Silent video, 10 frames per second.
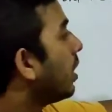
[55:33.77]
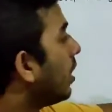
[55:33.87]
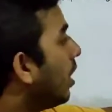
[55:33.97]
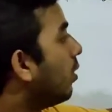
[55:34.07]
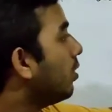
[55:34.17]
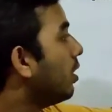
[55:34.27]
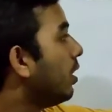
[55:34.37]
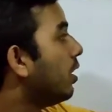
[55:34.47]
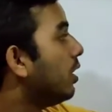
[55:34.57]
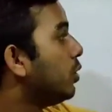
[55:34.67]
Now
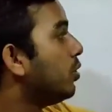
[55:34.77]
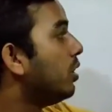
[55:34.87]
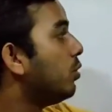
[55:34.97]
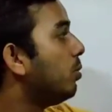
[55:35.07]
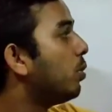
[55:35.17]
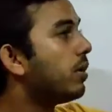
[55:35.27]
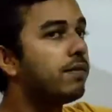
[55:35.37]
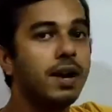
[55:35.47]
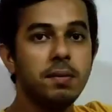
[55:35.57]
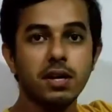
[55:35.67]
it will be what
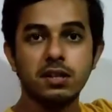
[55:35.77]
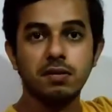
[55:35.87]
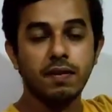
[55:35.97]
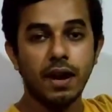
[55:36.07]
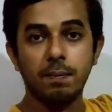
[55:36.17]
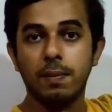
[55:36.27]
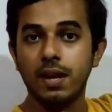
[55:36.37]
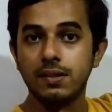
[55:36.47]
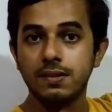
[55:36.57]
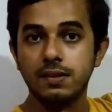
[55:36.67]
5x, 5
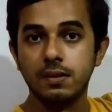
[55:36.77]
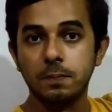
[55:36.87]
plus,